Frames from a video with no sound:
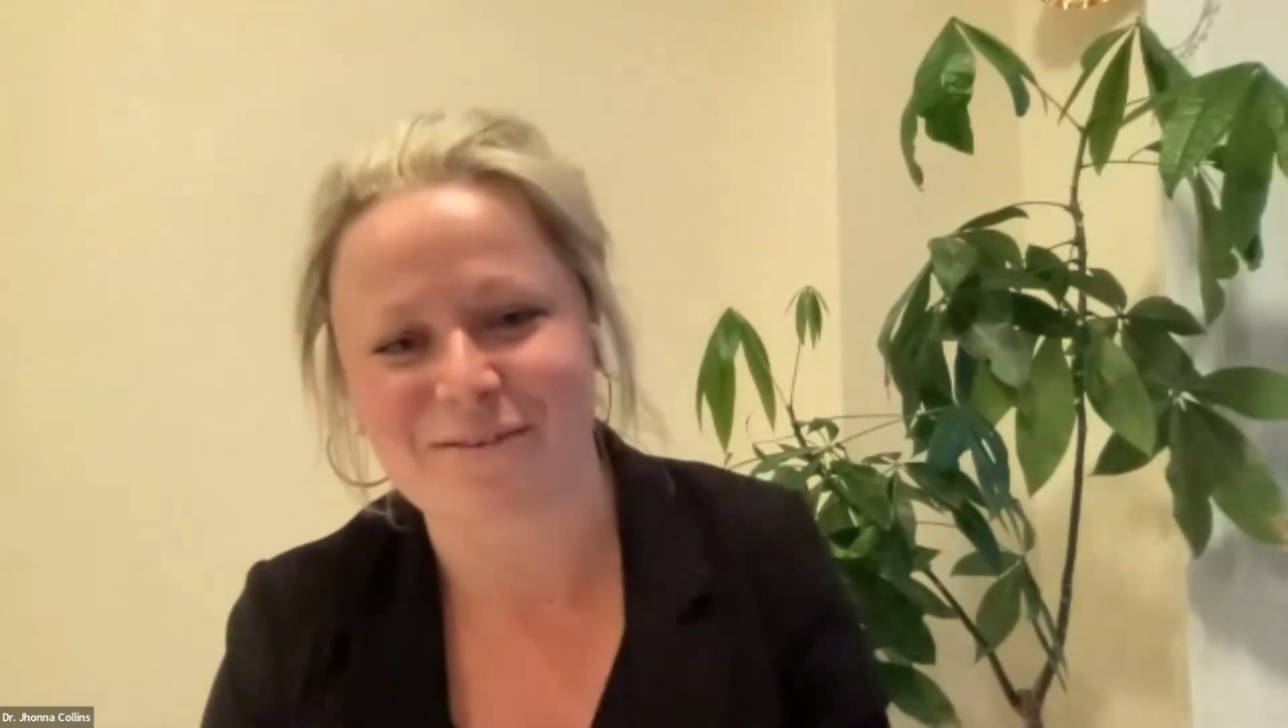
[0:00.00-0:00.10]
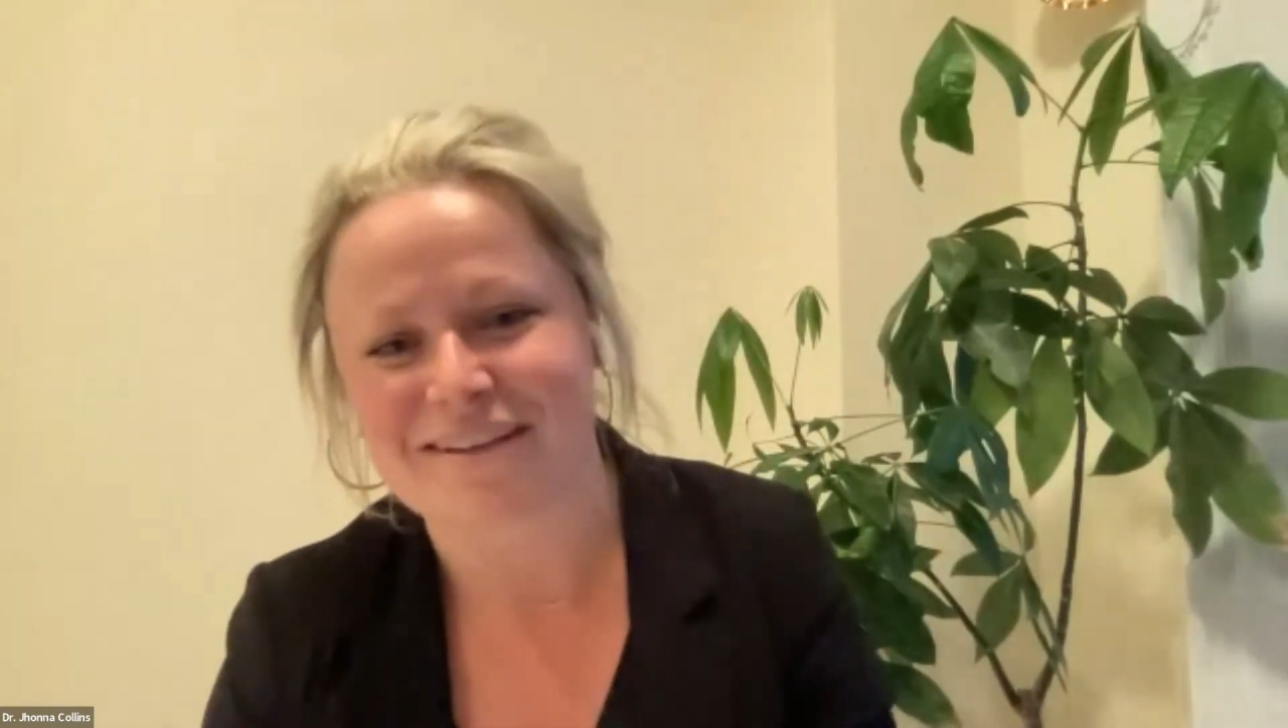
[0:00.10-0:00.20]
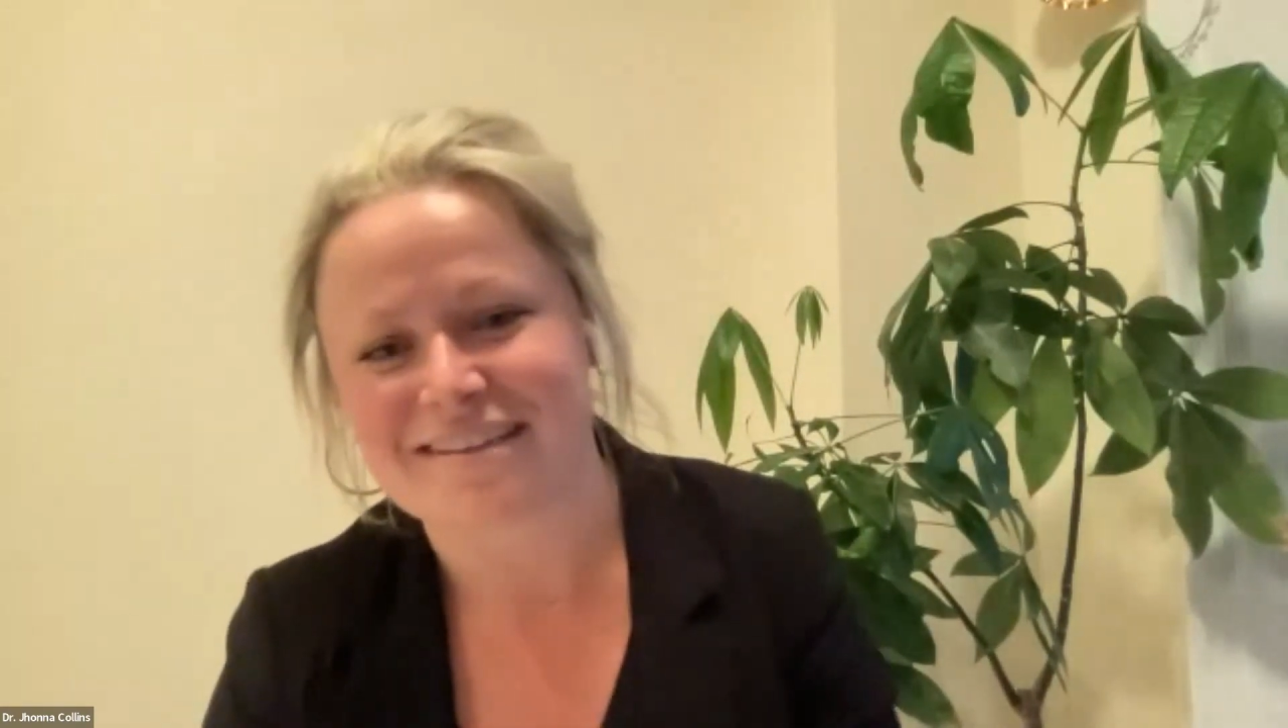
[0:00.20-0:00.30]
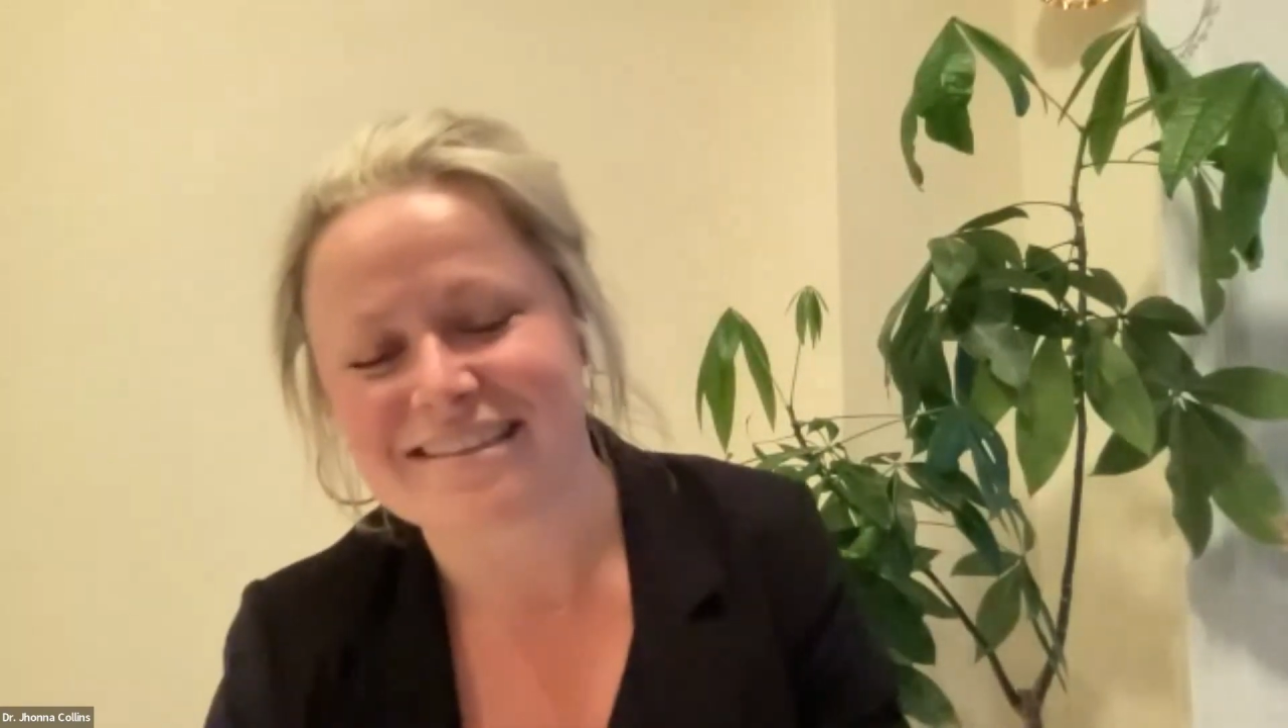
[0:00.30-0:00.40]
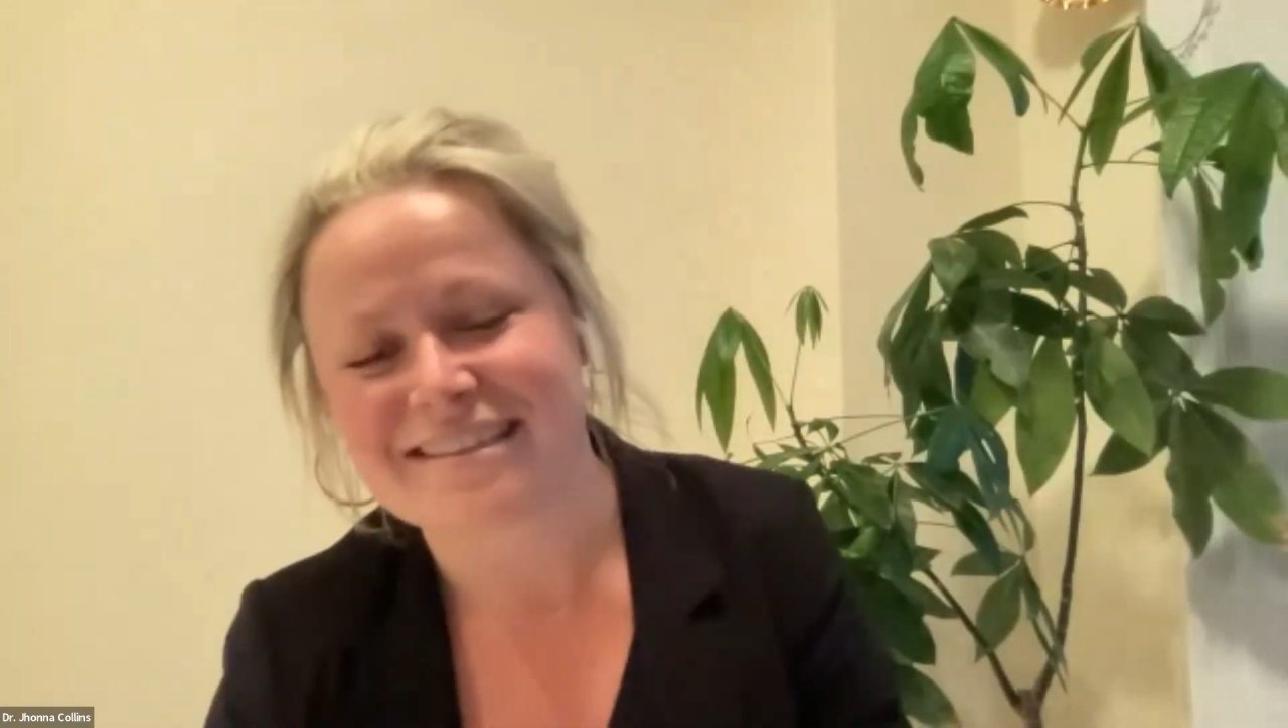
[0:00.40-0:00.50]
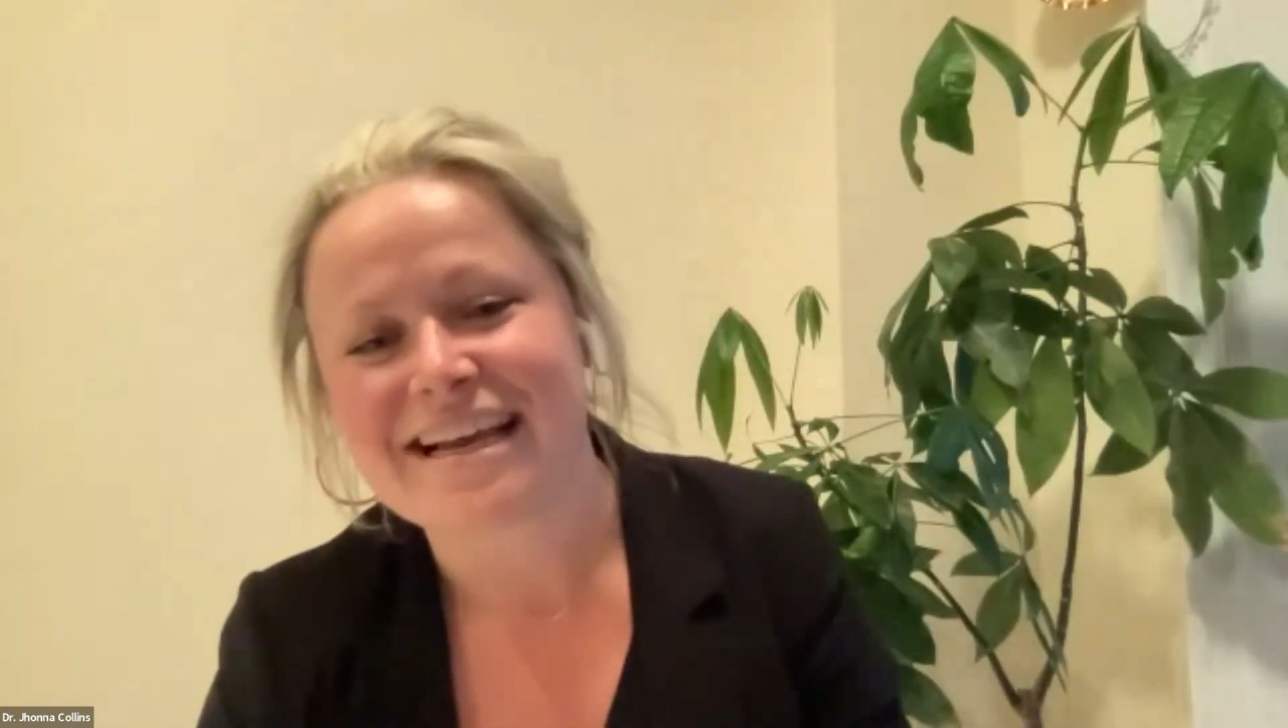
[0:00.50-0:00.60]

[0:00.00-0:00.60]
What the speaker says: ones.